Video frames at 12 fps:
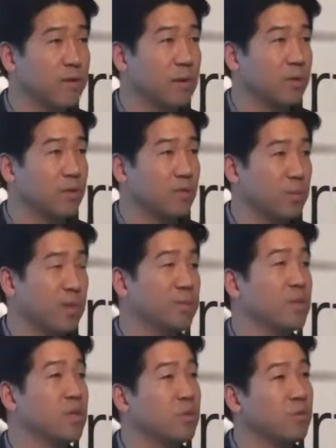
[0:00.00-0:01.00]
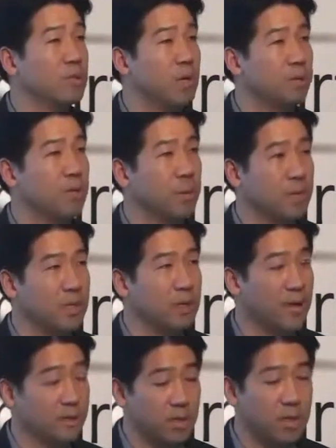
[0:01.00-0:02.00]
developers will be able to use an upcoming
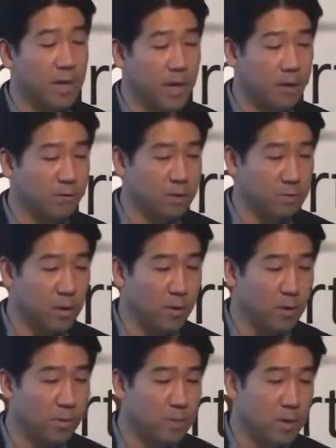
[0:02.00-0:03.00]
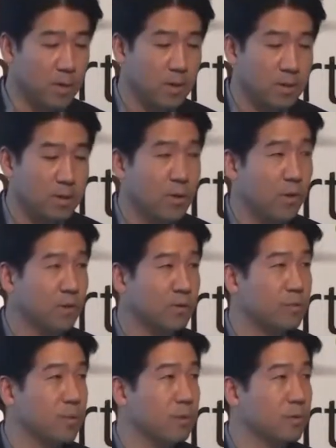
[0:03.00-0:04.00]
SDK for smart home in order
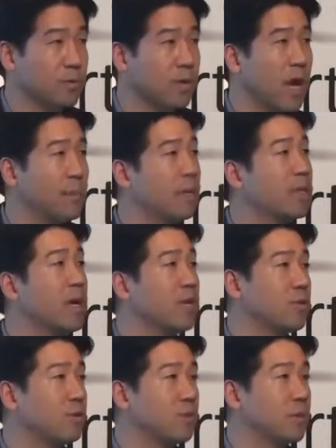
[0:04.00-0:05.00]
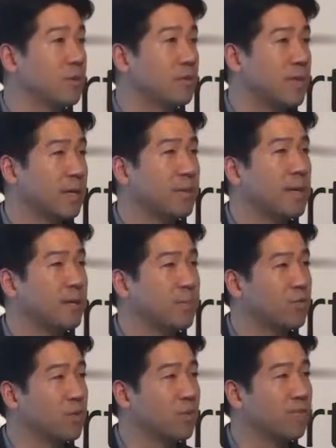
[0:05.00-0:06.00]
to build applications that
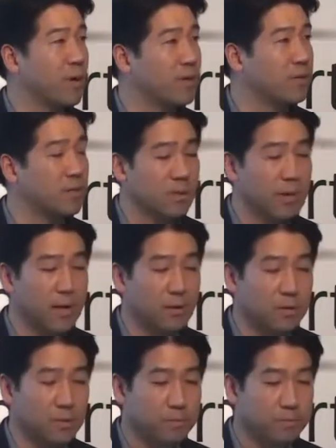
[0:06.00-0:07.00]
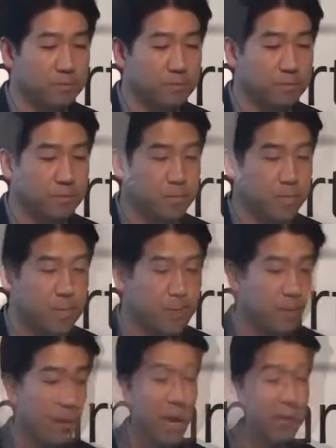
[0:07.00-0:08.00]
connect between devices in the house.
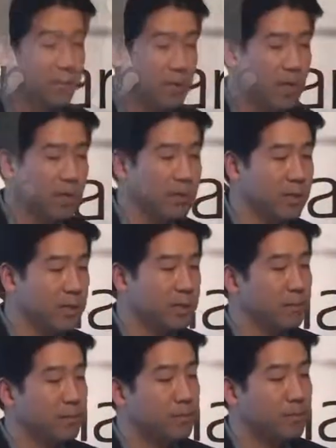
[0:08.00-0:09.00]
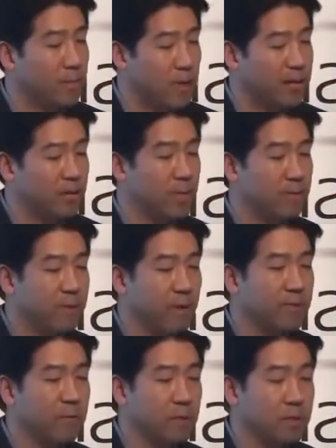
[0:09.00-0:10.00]
And last but not least, HTML5
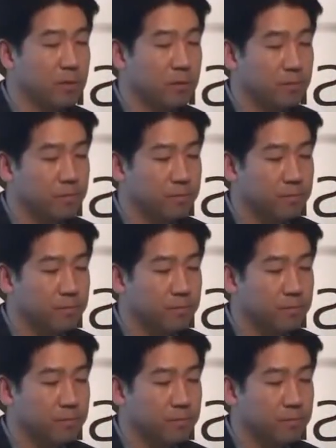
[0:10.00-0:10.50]
updates.